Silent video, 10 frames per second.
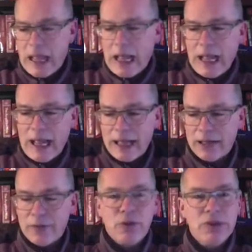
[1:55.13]

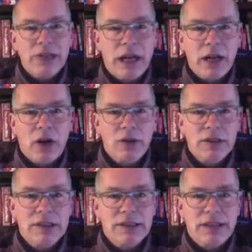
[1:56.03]
and first thing I
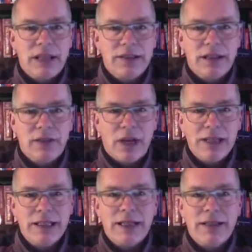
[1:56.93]
notice is that
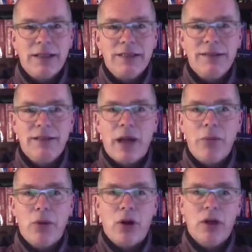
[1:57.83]
right here, this
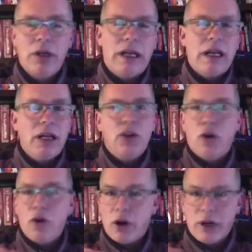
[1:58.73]
time block,
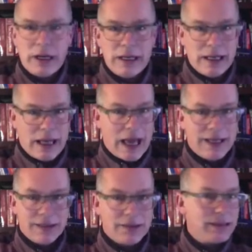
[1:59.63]
no longer it
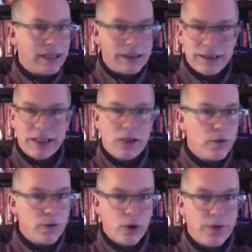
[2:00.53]
has 60
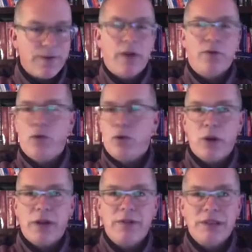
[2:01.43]
or 45 or
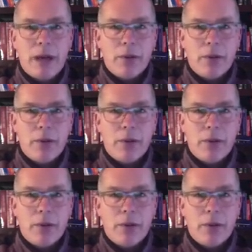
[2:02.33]
whatever time